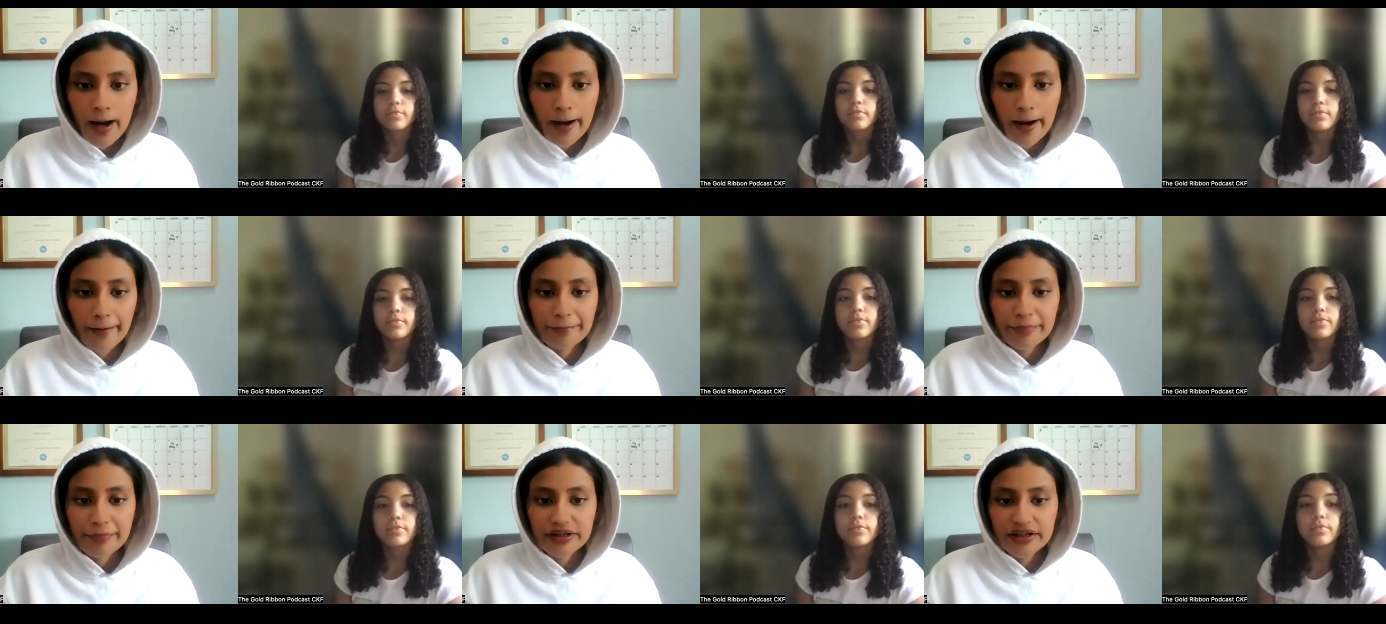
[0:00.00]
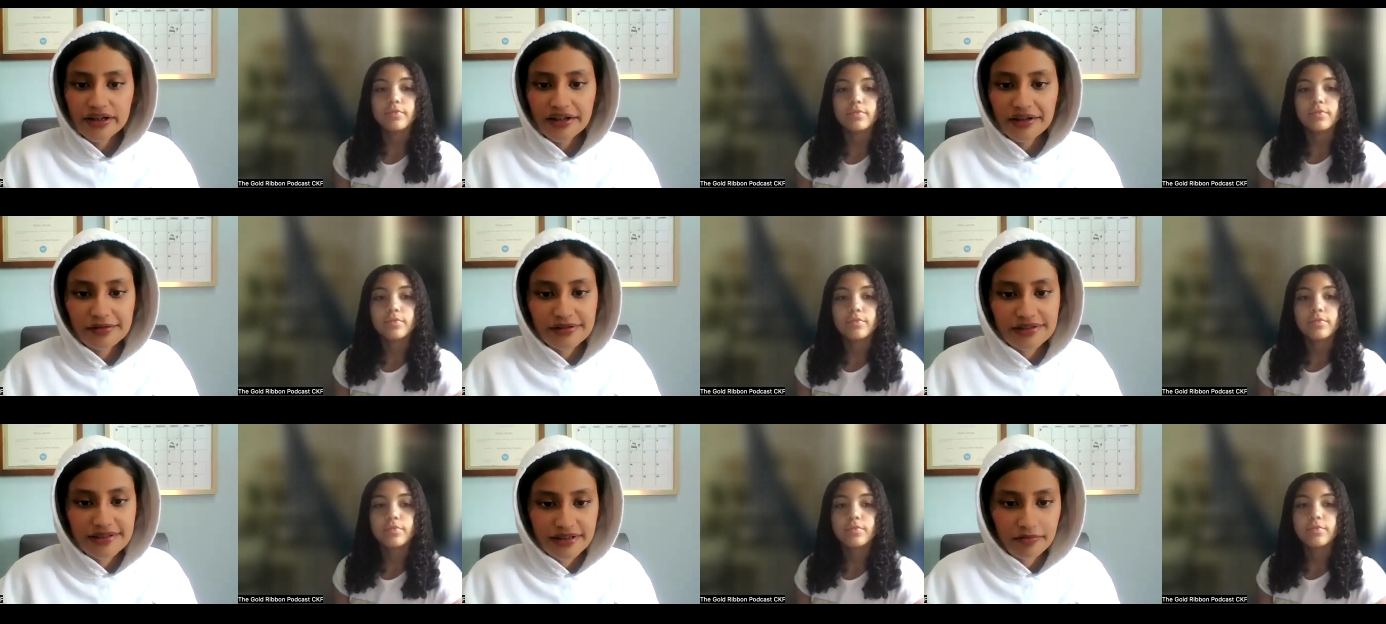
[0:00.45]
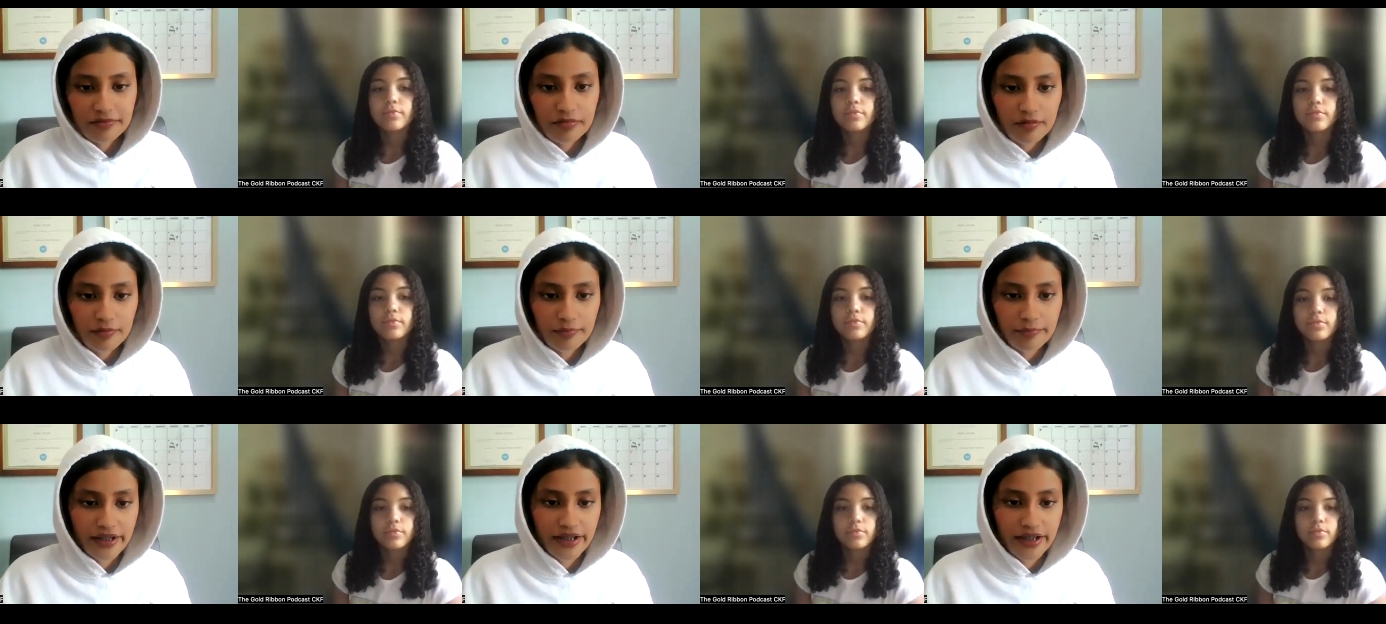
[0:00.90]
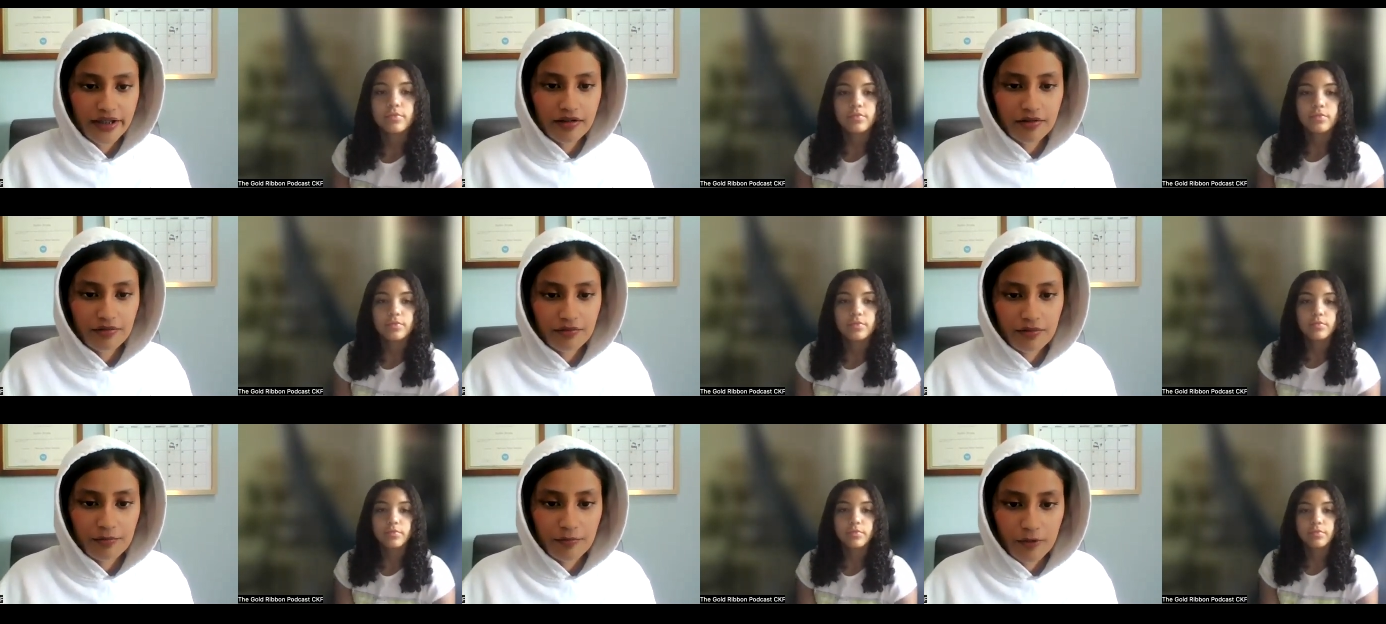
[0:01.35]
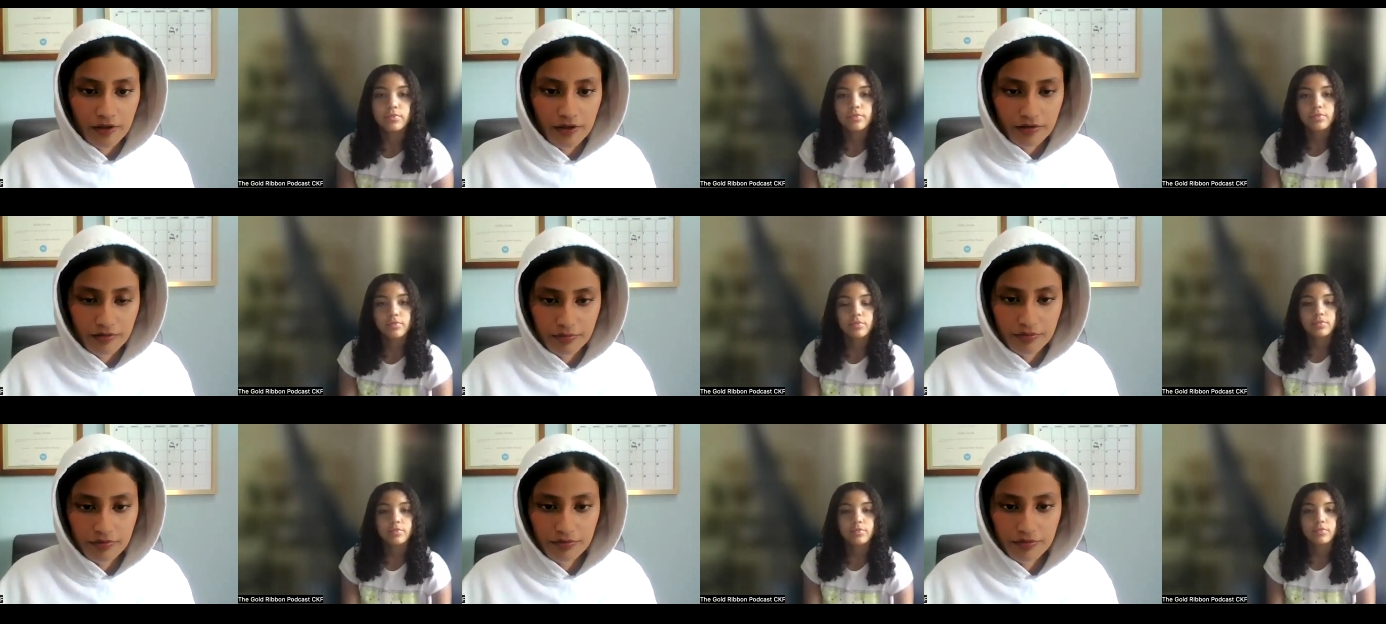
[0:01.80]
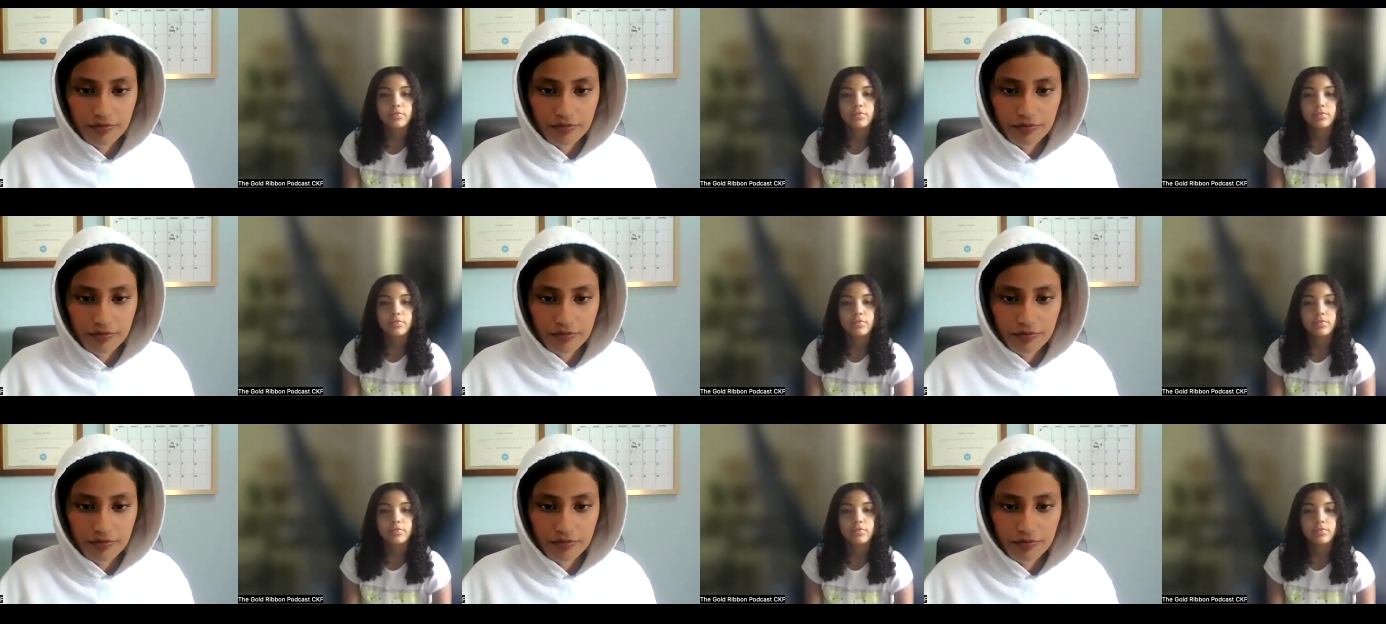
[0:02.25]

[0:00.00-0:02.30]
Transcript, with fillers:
Speaker 1: but then he was able to make remarkable